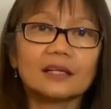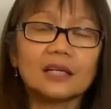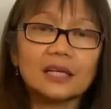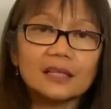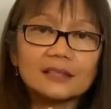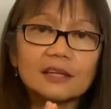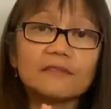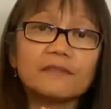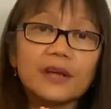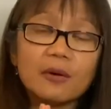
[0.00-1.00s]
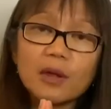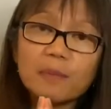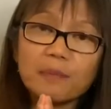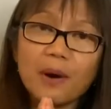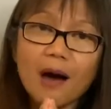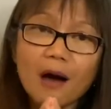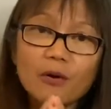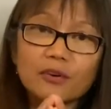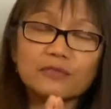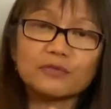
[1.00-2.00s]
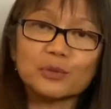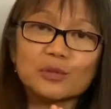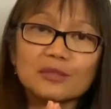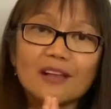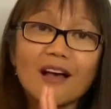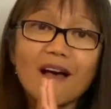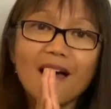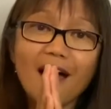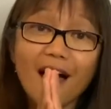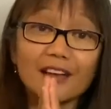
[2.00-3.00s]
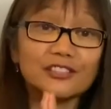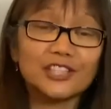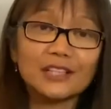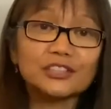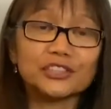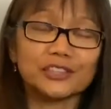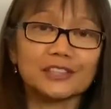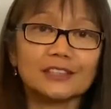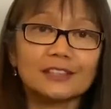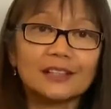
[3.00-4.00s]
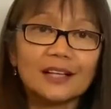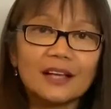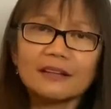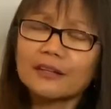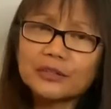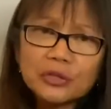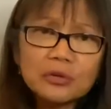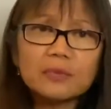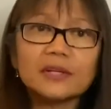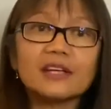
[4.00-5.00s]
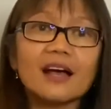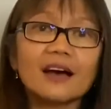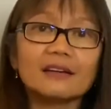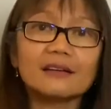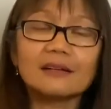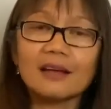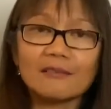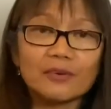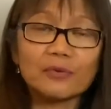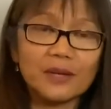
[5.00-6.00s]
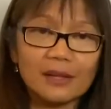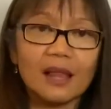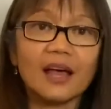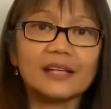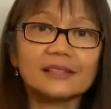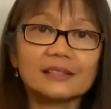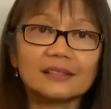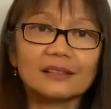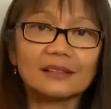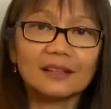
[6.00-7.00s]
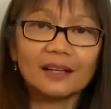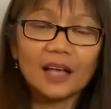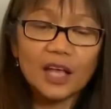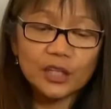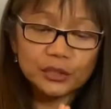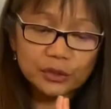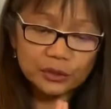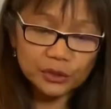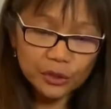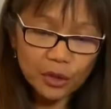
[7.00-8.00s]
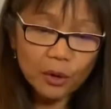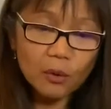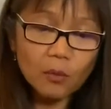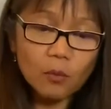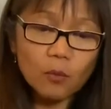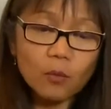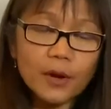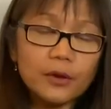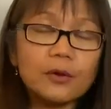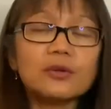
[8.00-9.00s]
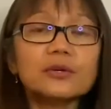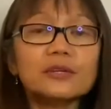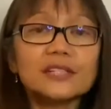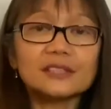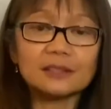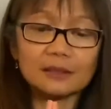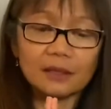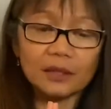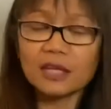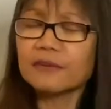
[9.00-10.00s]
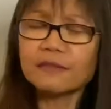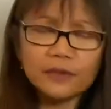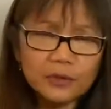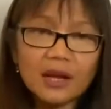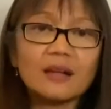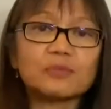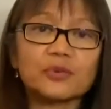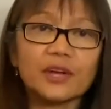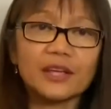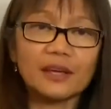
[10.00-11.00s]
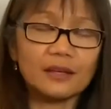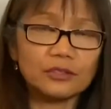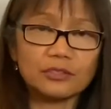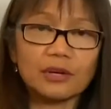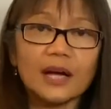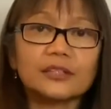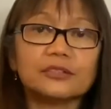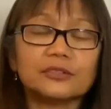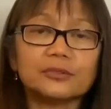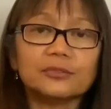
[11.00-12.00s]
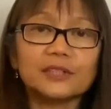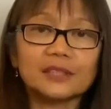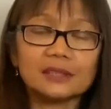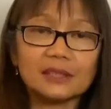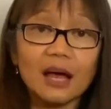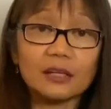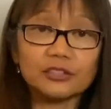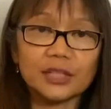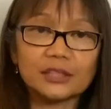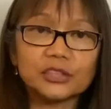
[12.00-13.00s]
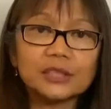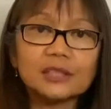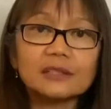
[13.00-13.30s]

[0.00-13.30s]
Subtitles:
It's a very powerful hand gesture that nobody had ever realized. So when you do this, even if you're not praying and you try to do this hand gesture,